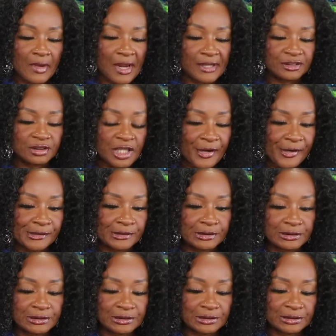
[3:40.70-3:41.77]
They take
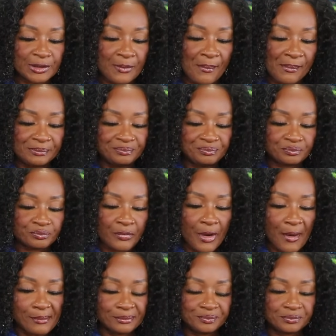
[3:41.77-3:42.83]
a, um,
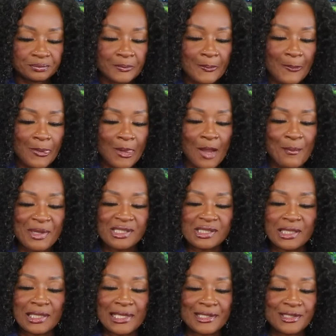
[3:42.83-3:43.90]
a piece
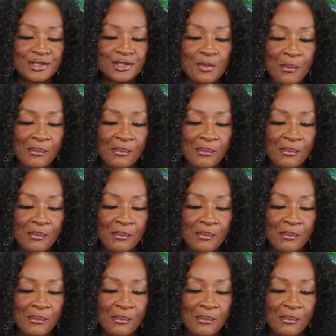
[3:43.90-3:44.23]
of lettuce.